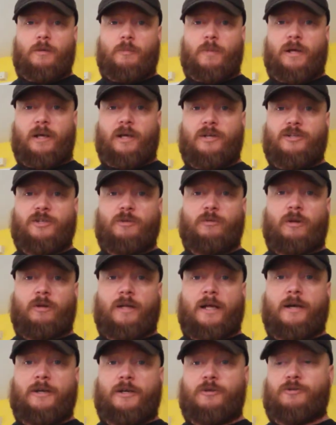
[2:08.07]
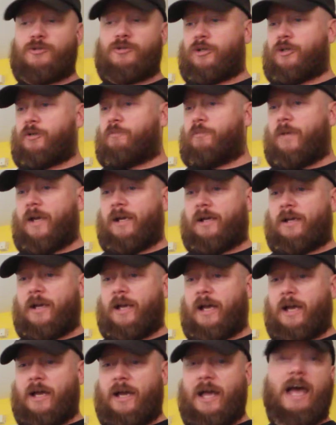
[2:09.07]
because it will allow you to
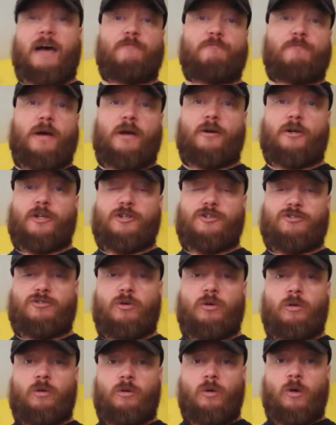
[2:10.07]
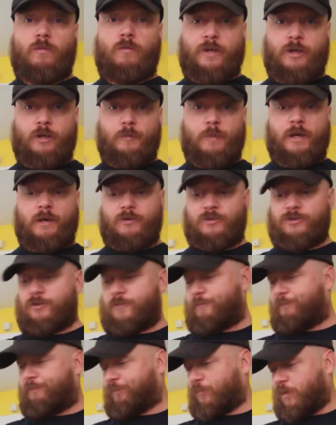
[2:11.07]
have better control over your
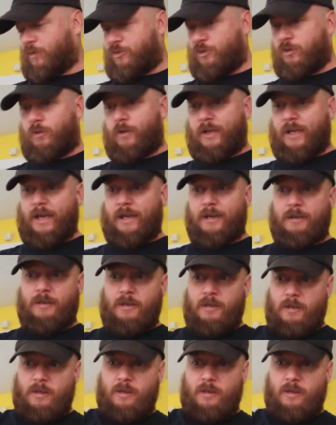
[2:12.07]
beers. So again,